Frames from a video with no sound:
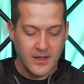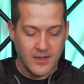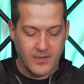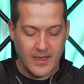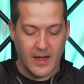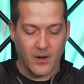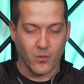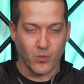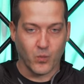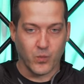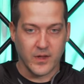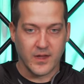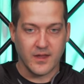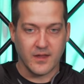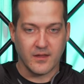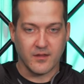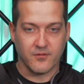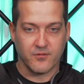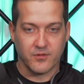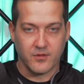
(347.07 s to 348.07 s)
that
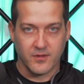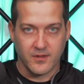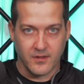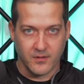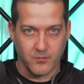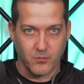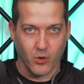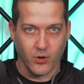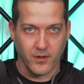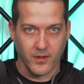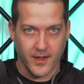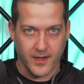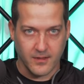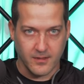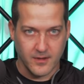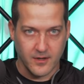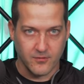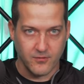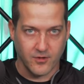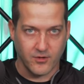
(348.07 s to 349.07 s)
weave is more
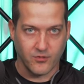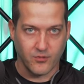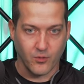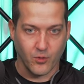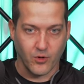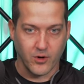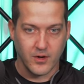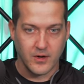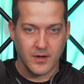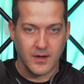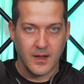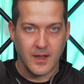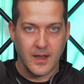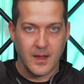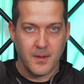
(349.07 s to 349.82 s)
likely to restore,